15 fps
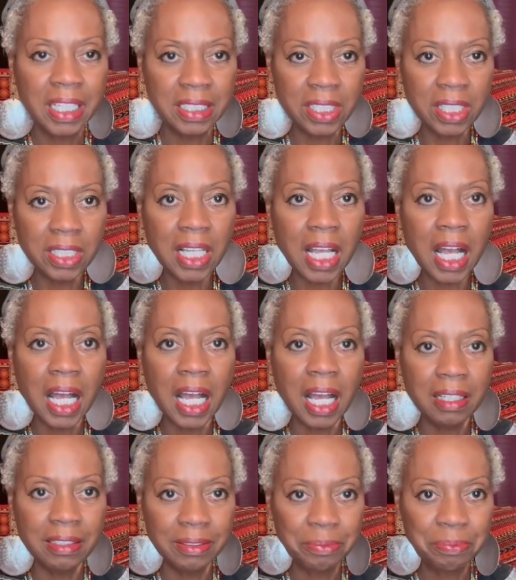
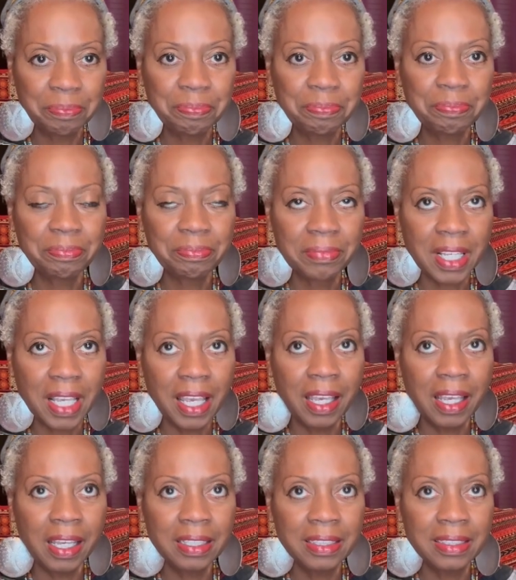lot.
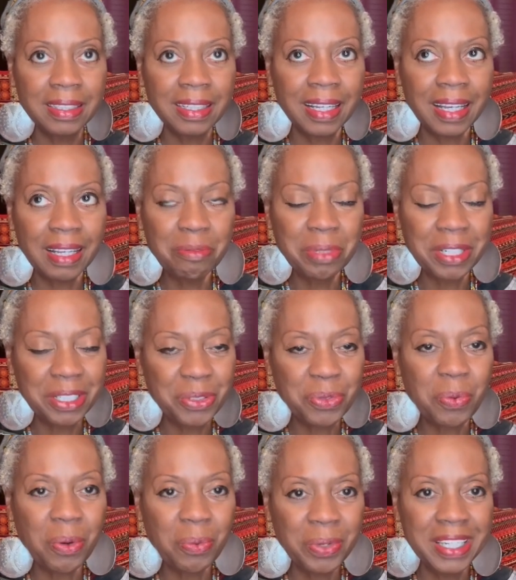And but
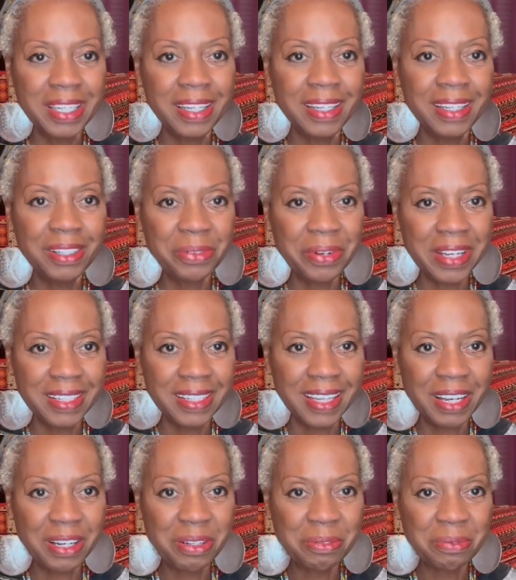it's what we need right
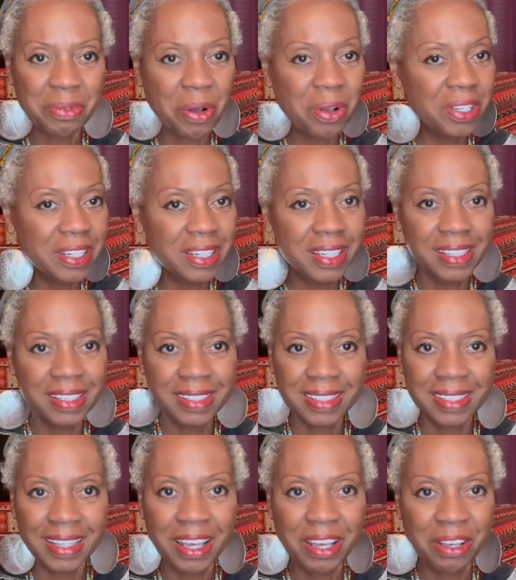now. All you need
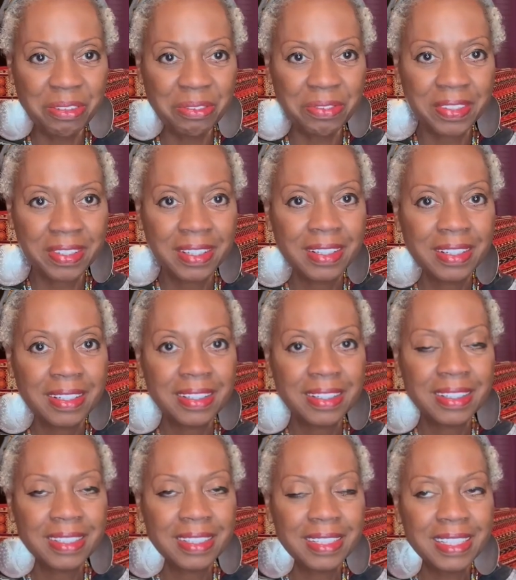is love.
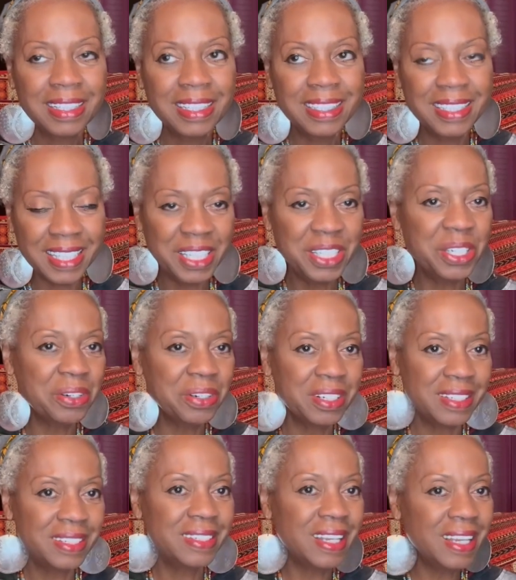It's easier
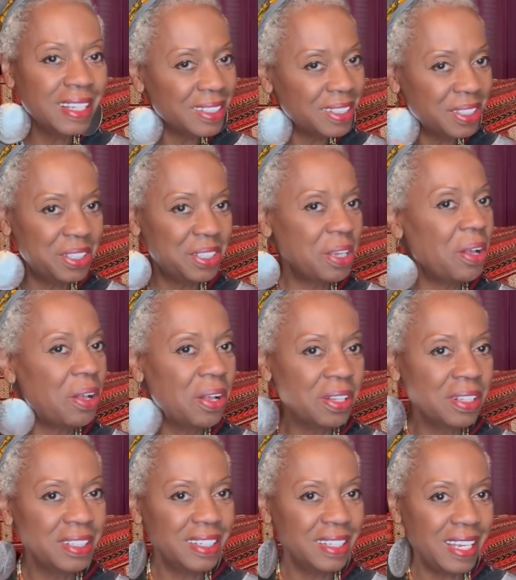to sing the
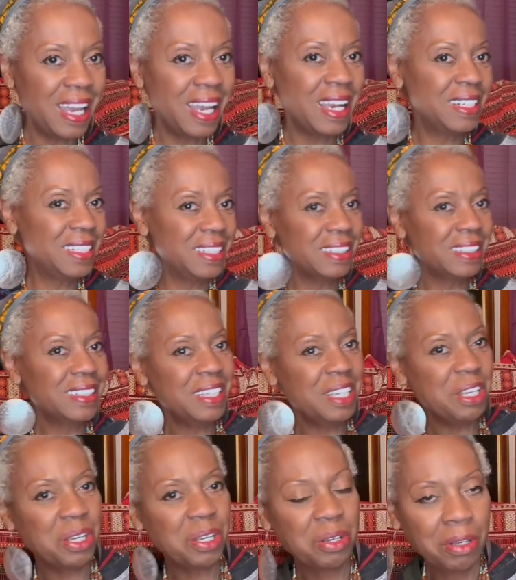song than
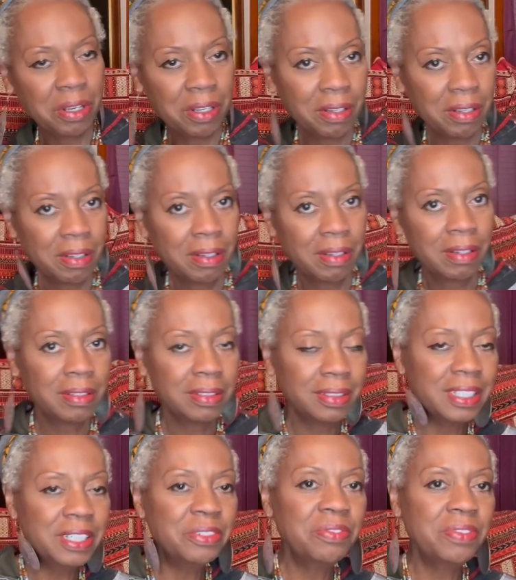actually
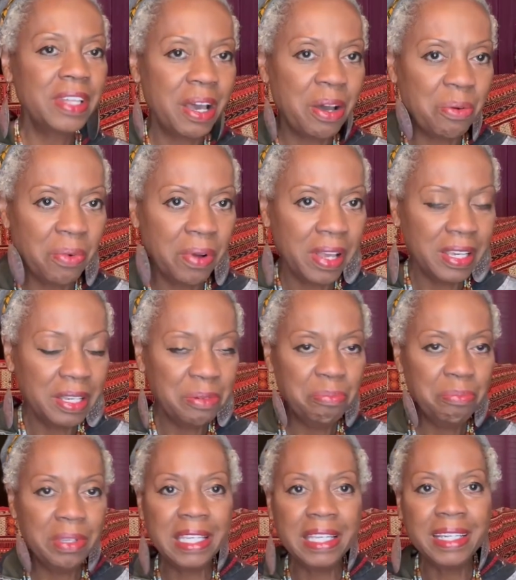live that way
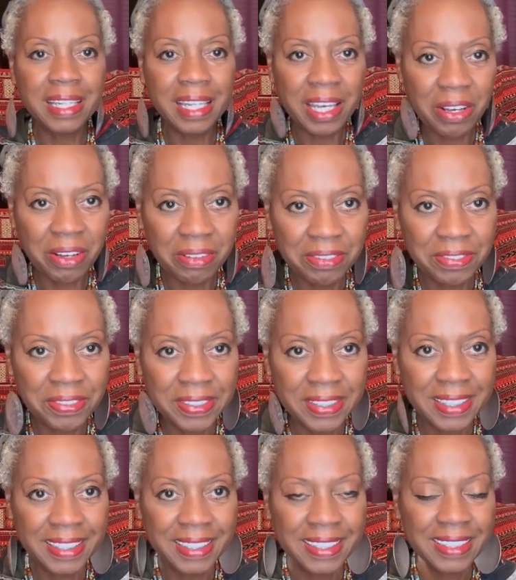and be love.
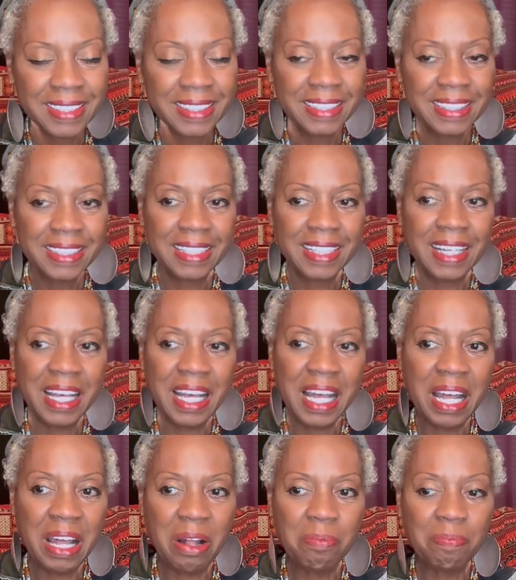
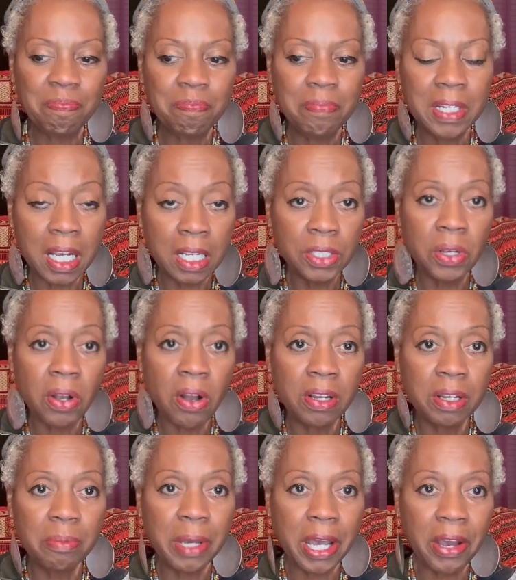But I
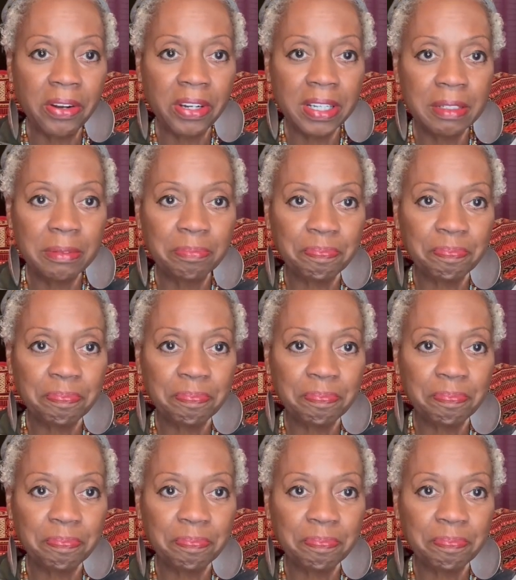talk about it.